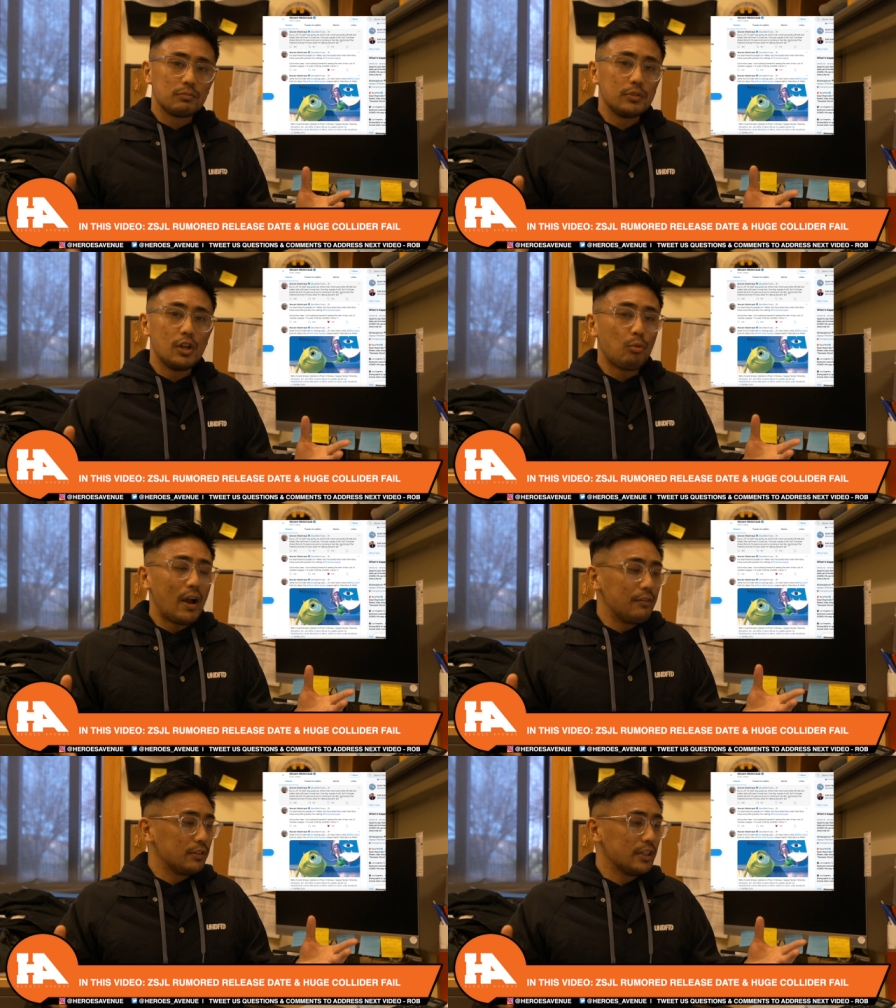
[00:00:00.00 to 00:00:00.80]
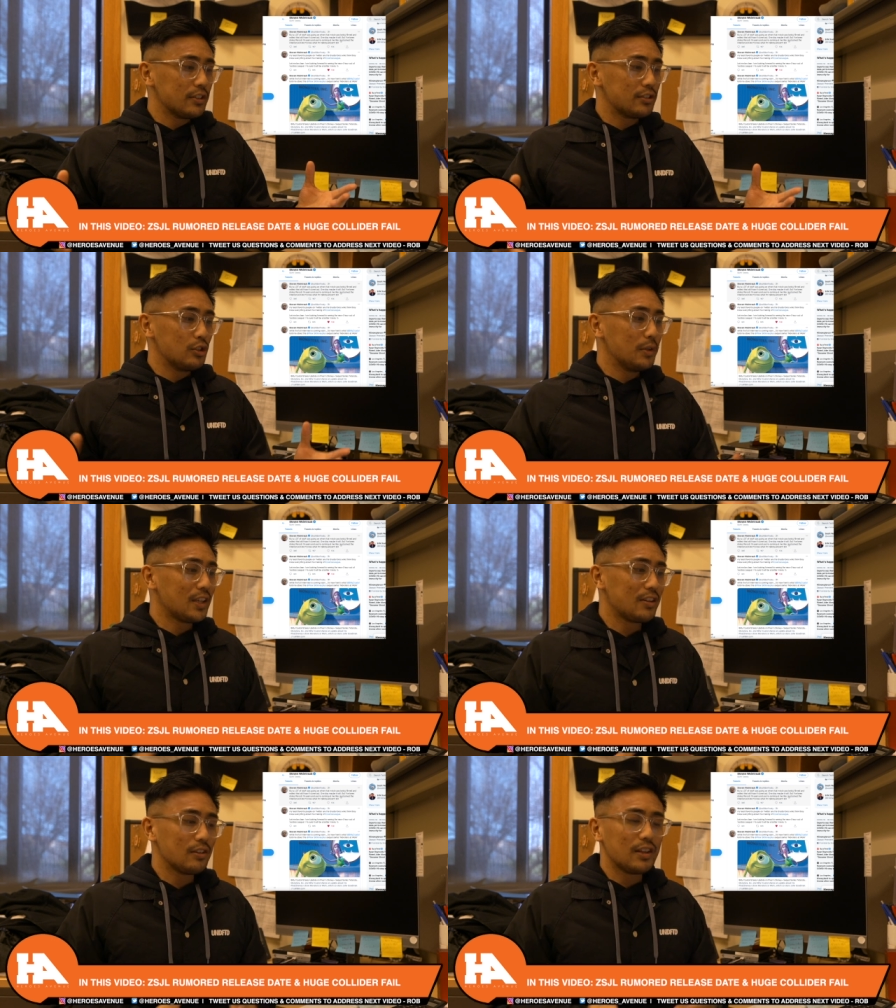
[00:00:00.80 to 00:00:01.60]
you know, rightfully assuming
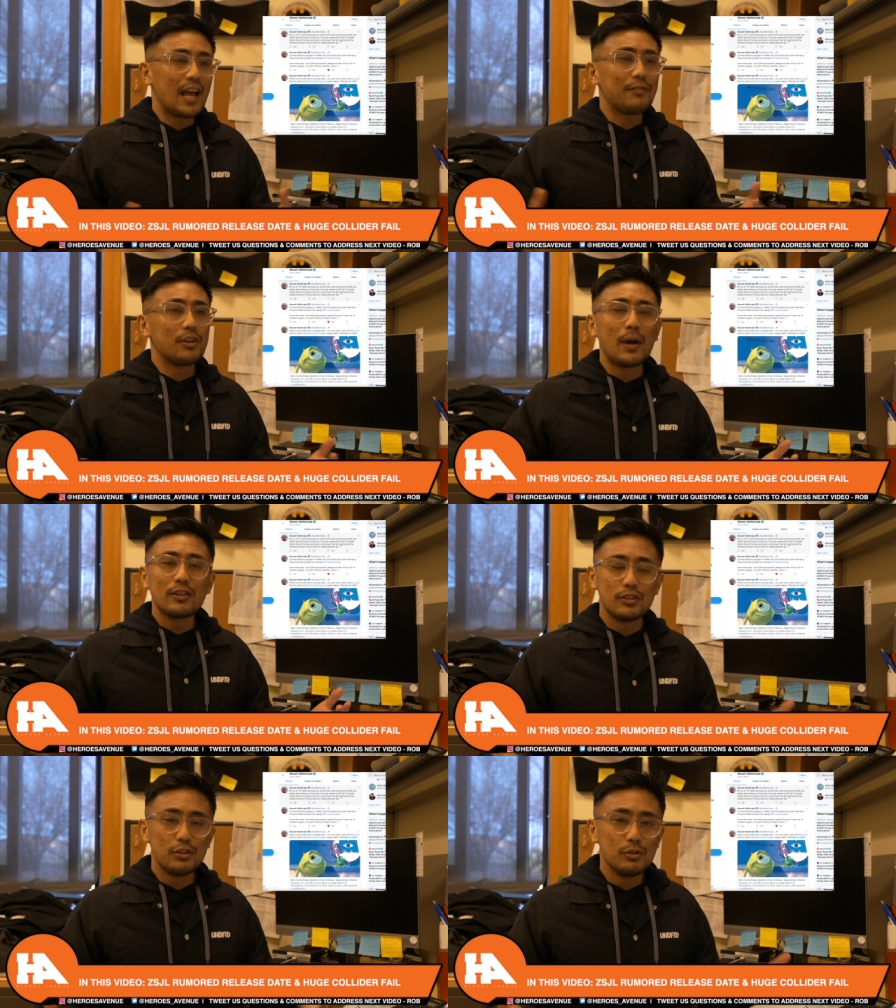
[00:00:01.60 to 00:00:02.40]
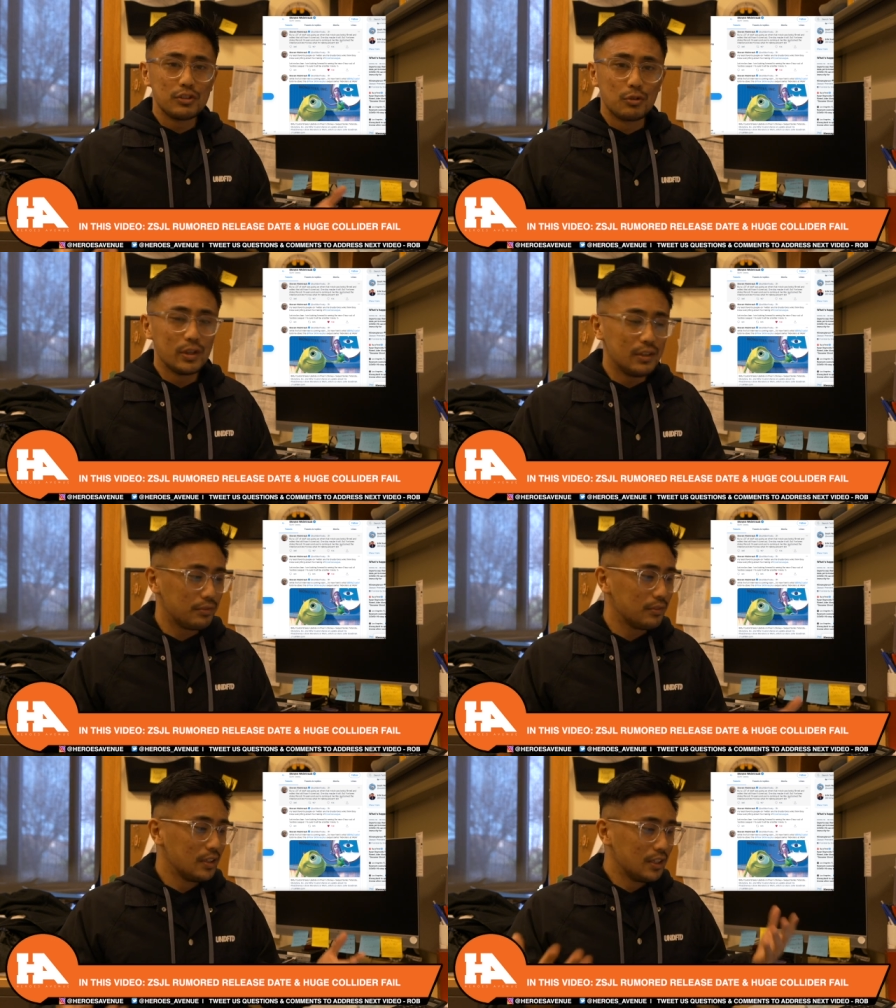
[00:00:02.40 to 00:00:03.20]
that you're laughing about the dude's
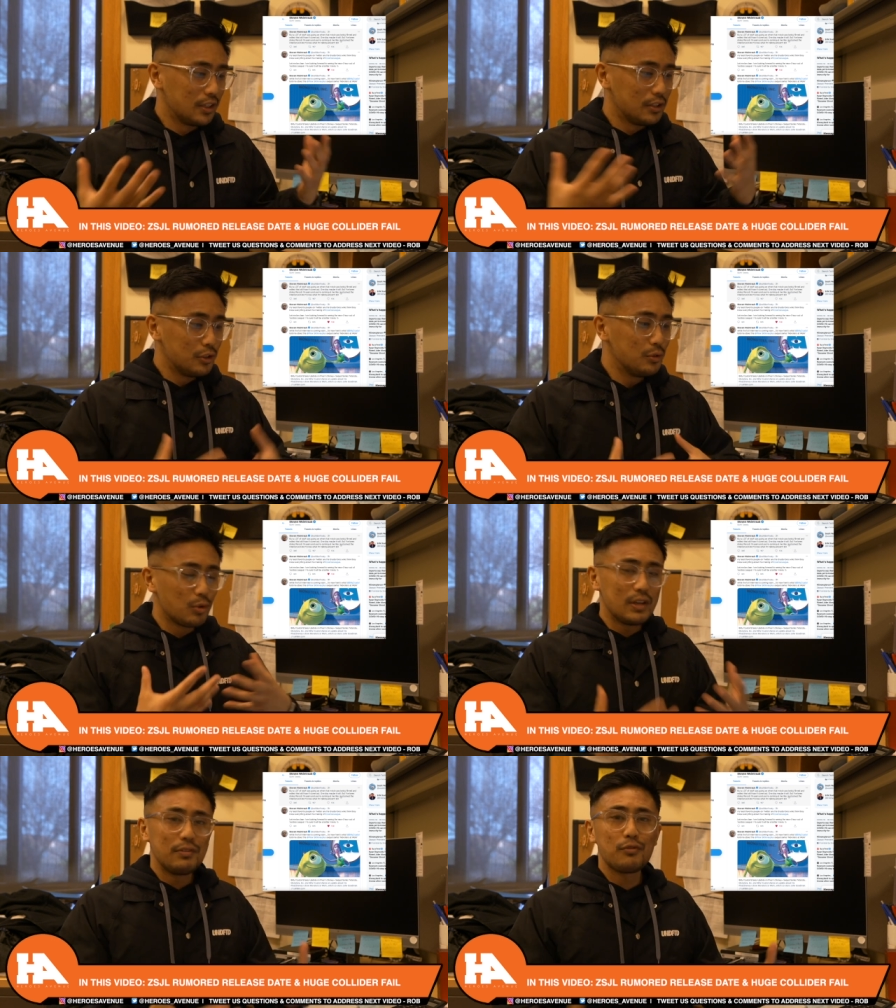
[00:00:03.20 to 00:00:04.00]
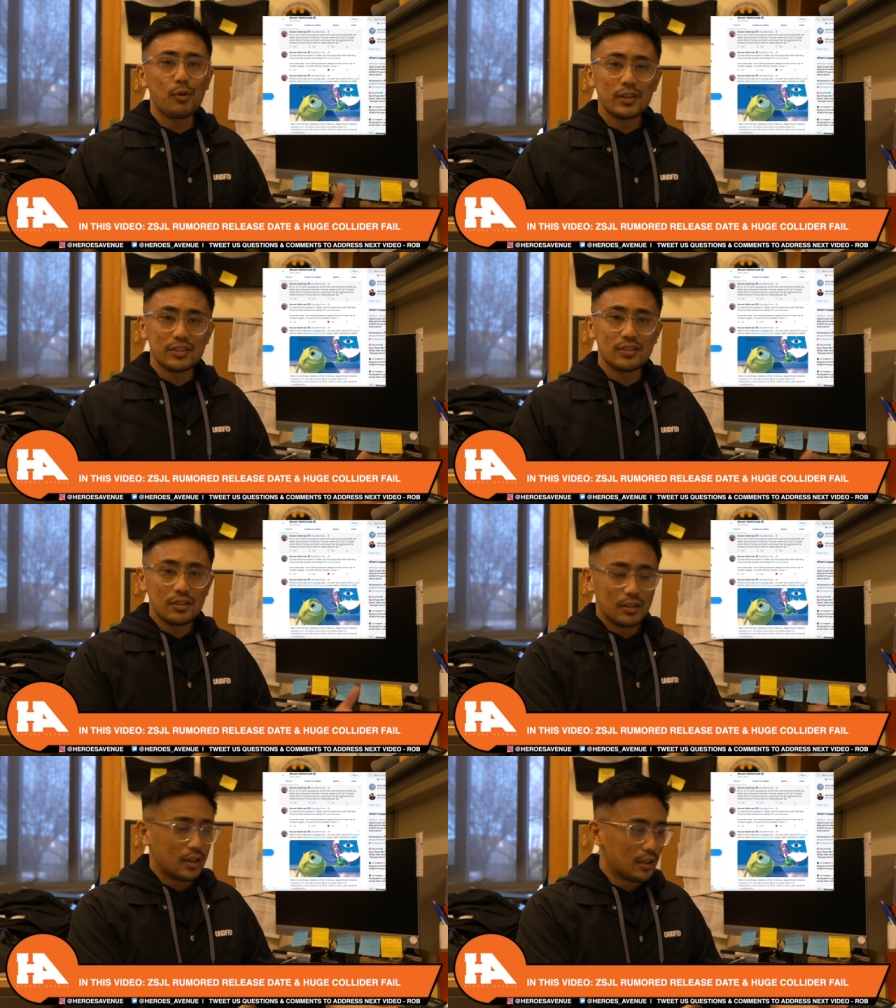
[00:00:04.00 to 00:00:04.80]
grief, the dude grieving for his,
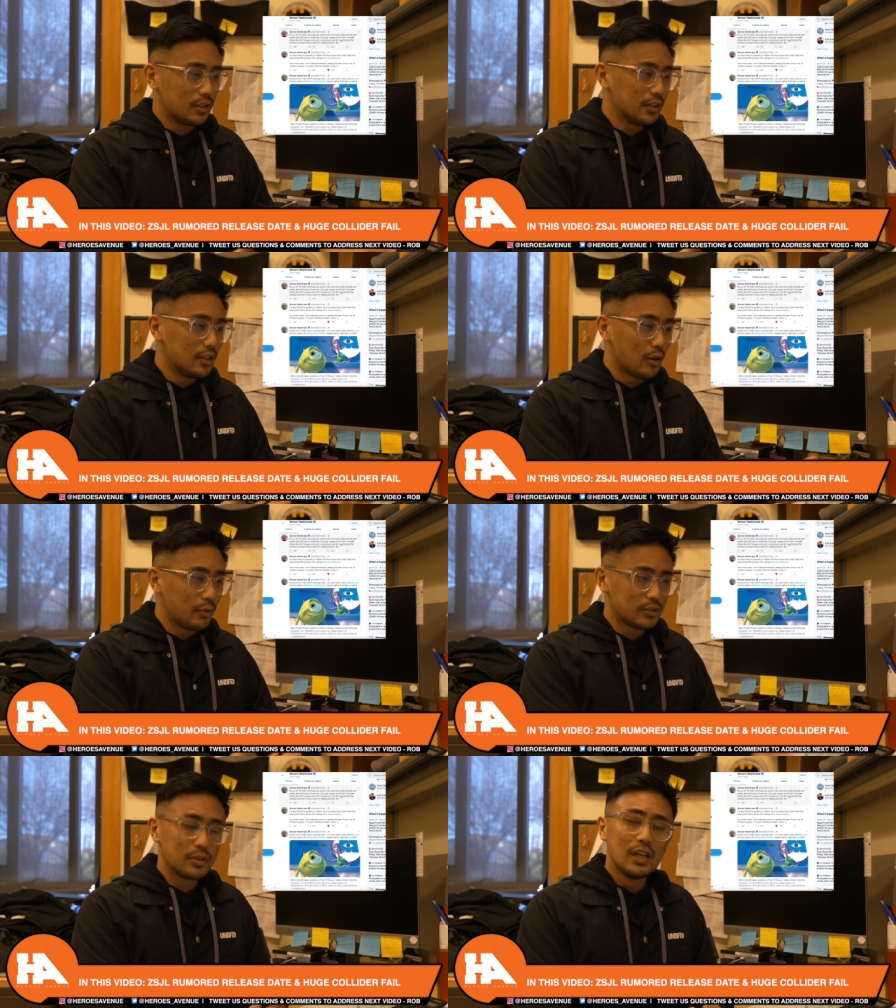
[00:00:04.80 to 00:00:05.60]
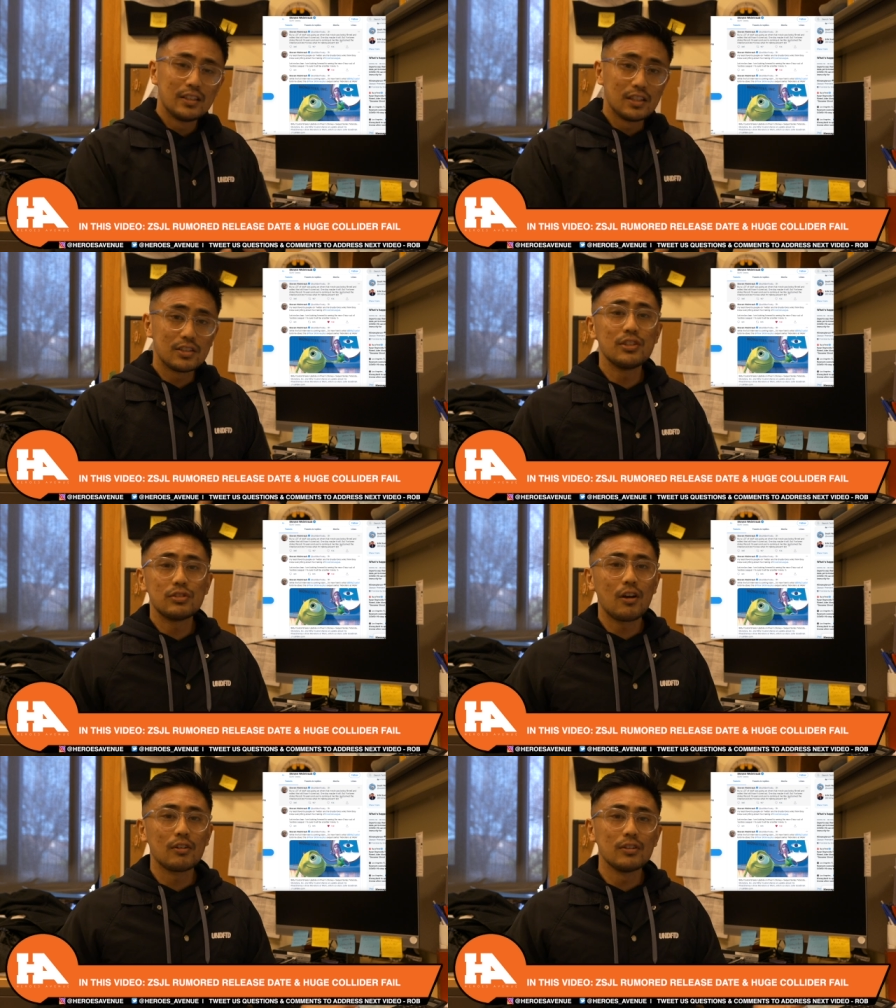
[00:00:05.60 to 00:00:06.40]
uh, you know, his deceased
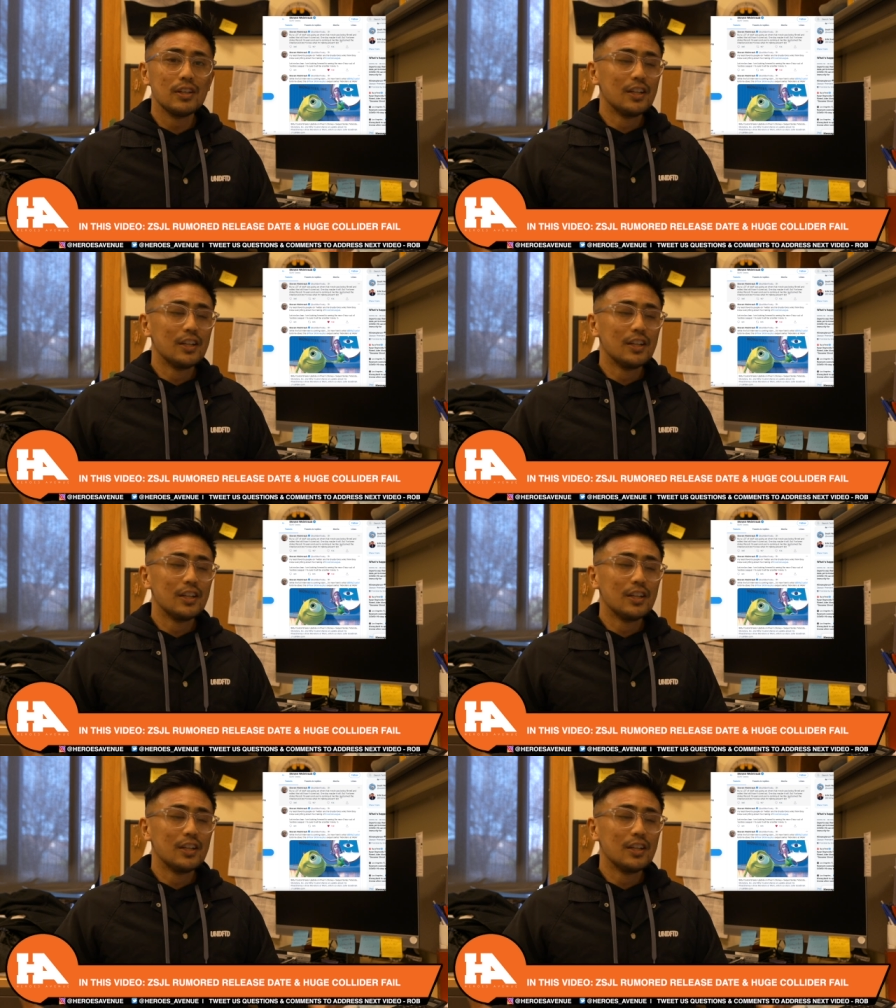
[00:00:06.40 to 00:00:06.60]
daughter.